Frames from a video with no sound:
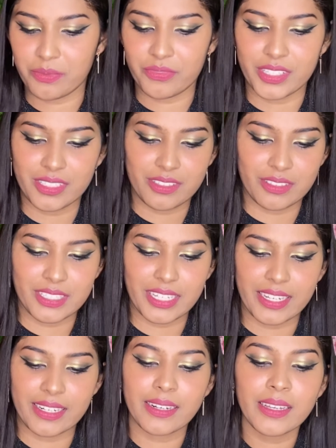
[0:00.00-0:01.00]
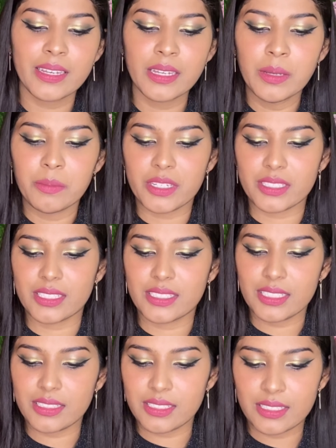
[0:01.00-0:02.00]
first or second, because it's
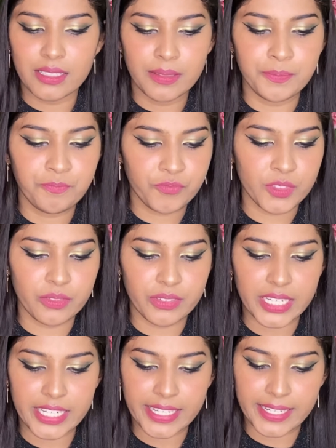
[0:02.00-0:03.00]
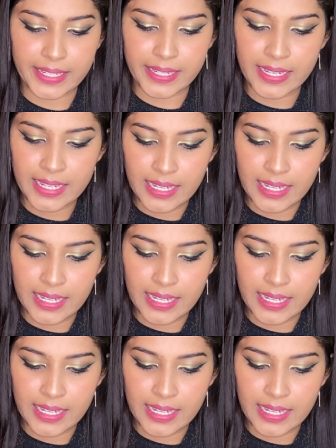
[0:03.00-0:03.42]
just very